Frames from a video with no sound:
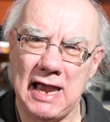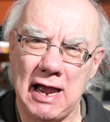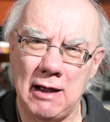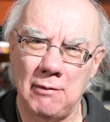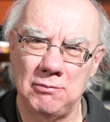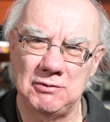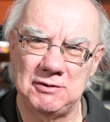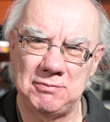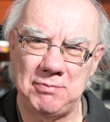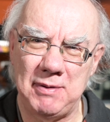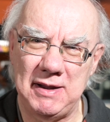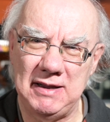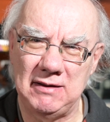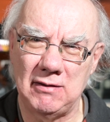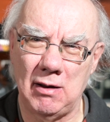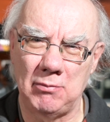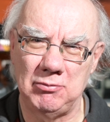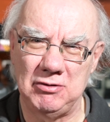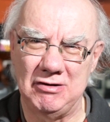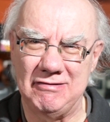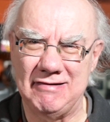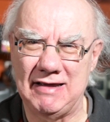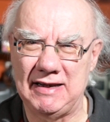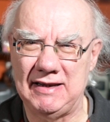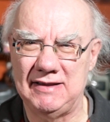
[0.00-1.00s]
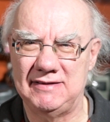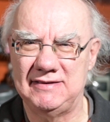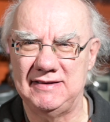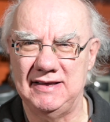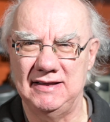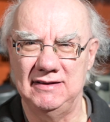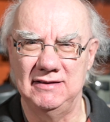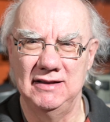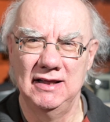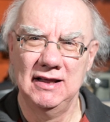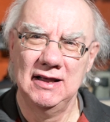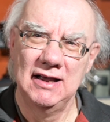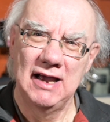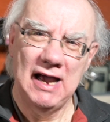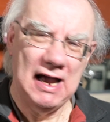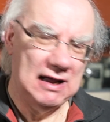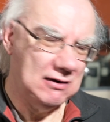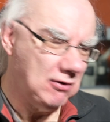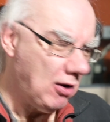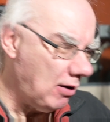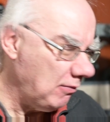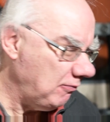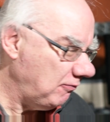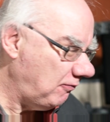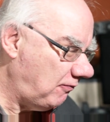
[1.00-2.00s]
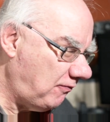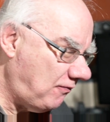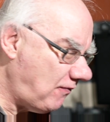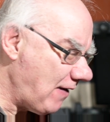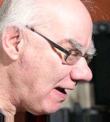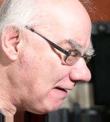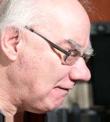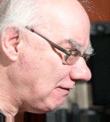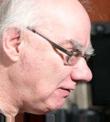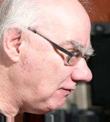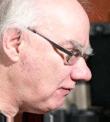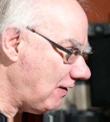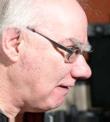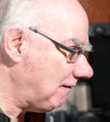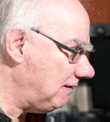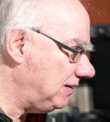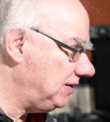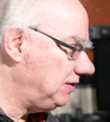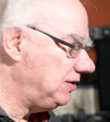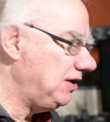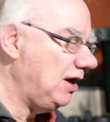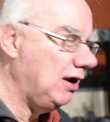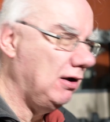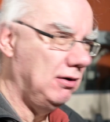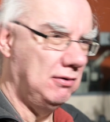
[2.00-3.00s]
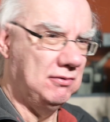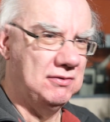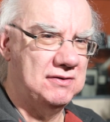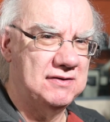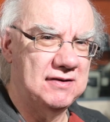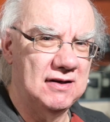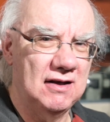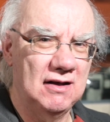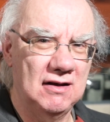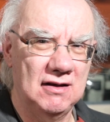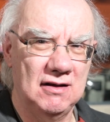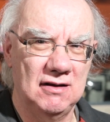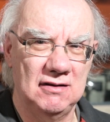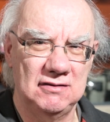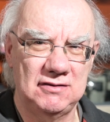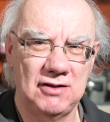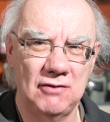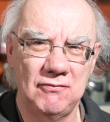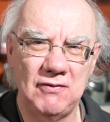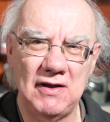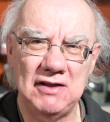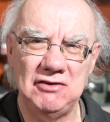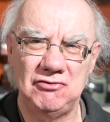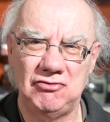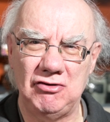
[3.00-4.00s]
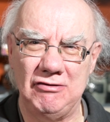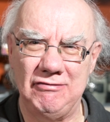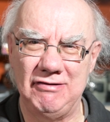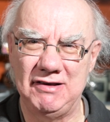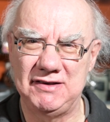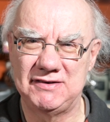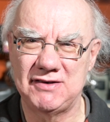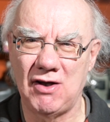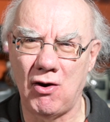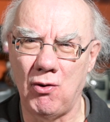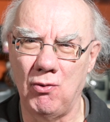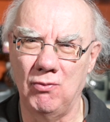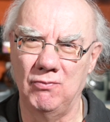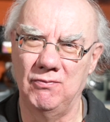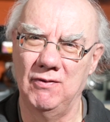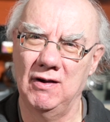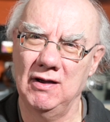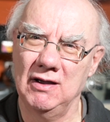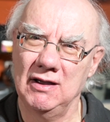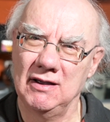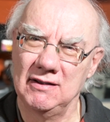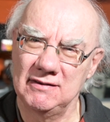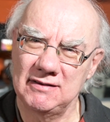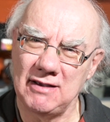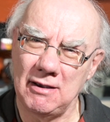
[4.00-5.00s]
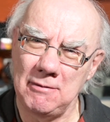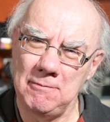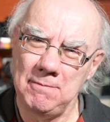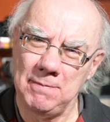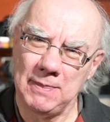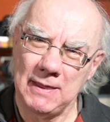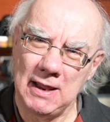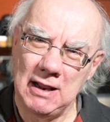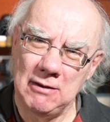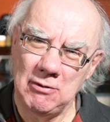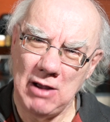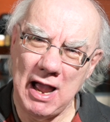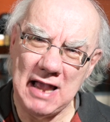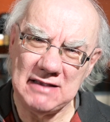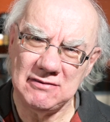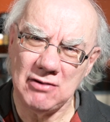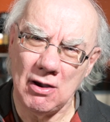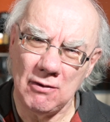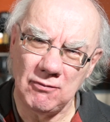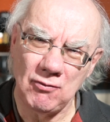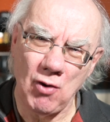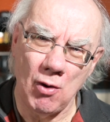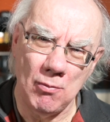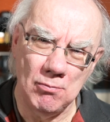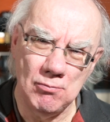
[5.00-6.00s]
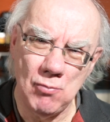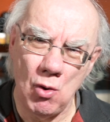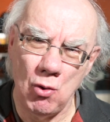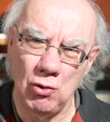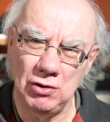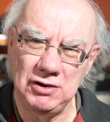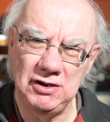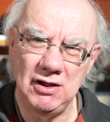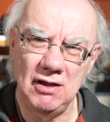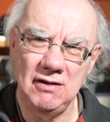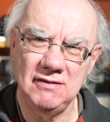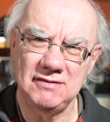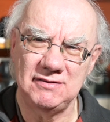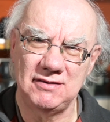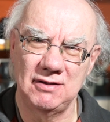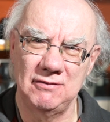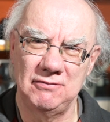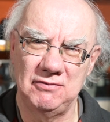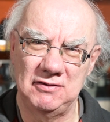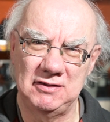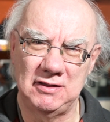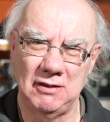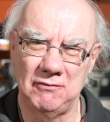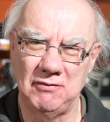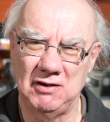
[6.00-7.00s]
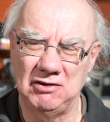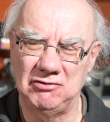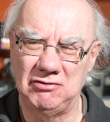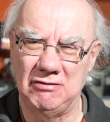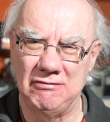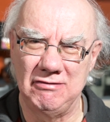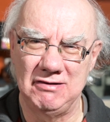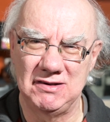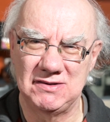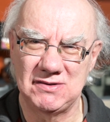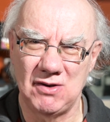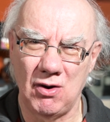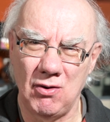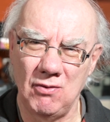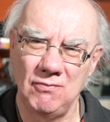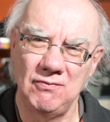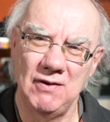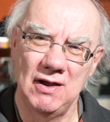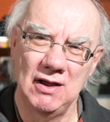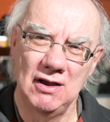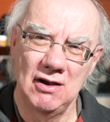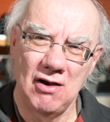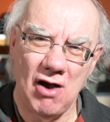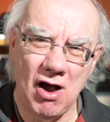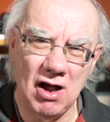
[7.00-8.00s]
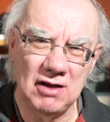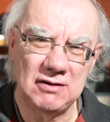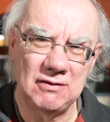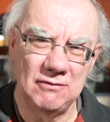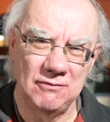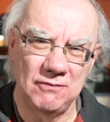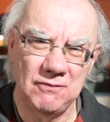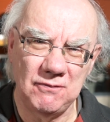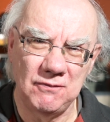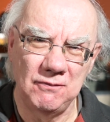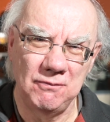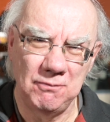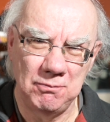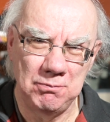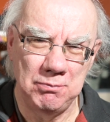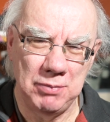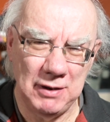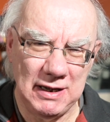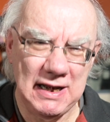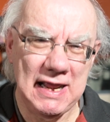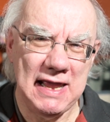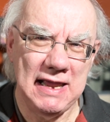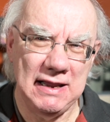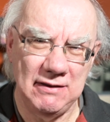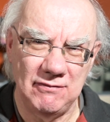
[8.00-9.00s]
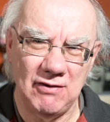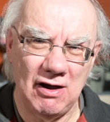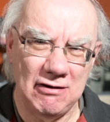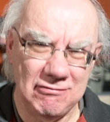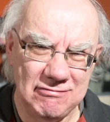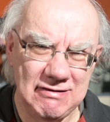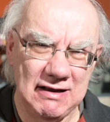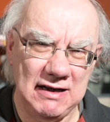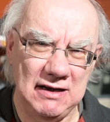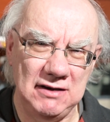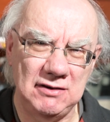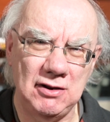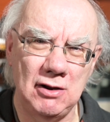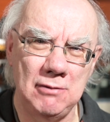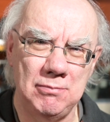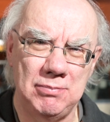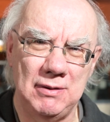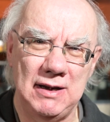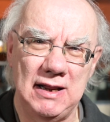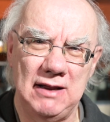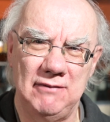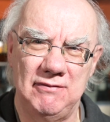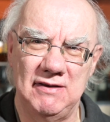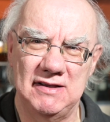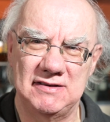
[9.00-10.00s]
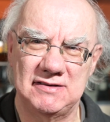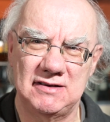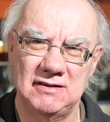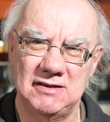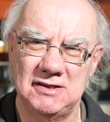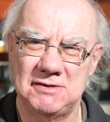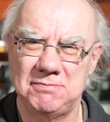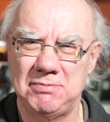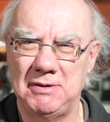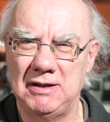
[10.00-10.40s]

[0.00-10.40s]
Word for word: help speed up your editing. And I'm very, very new to DaVinci Resolve. So as I've got more used to DaVinci Resolve, I can believe, I really do believe it's going to